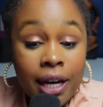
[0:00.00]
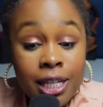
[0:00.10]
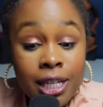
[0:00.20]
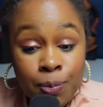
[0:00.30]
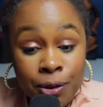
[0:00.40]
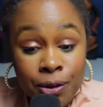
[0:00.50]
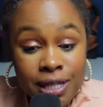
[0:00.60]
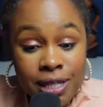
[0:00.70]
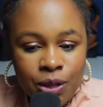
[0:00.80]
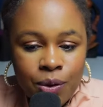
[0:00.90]

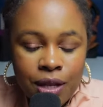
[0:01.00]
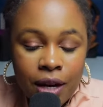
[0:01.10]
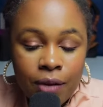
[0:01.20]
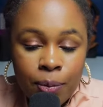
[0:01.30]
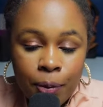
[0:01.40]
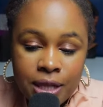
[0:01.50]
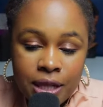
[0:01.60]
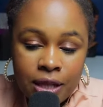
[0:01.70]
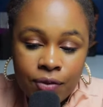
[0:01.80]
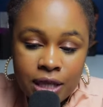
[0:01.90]
Conspiracy, do you think if the
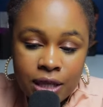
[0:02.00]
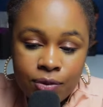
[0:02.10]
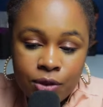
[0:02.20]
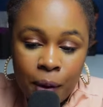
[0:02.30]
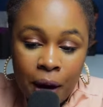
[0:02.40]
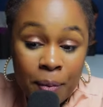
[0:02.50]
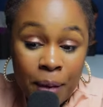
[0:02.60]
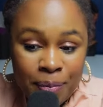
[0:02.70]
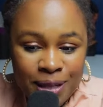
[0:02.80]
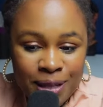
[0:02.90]
person convicted of Tupac
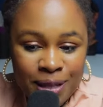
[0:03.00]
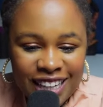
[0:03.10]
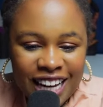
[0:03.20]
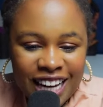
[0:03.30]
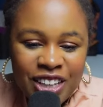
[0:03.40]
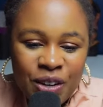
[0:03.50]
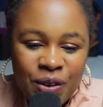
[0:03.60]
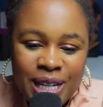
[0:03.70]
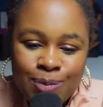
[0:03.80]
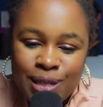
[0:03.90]
might be talking? I know
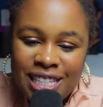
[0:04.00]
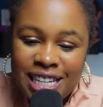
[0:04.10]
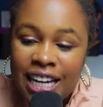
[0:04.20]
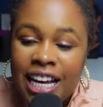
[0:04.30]
it has been said